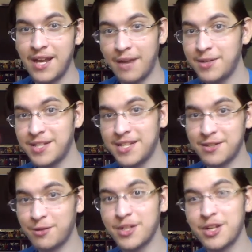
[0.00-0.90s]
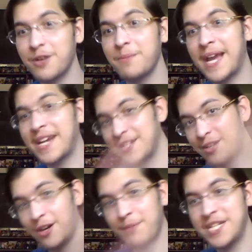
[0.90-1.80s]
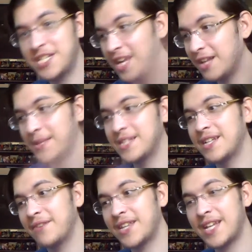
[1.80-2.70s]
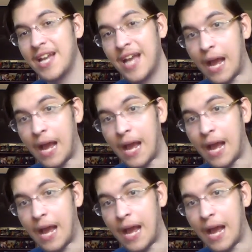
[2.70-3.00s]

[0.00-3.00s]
I want it to return back to the RPG element and everything.